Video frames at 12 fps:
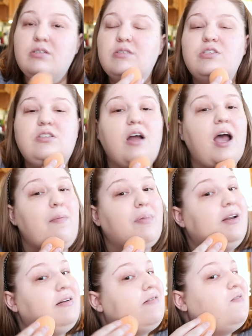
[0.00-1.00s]
It's just not
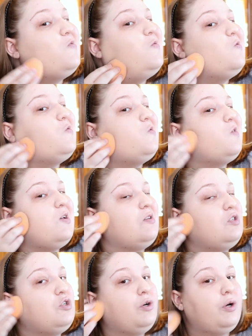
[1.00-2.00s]
happening.
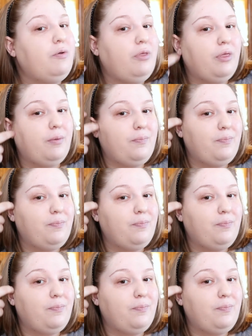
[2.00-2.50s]
That's the truth.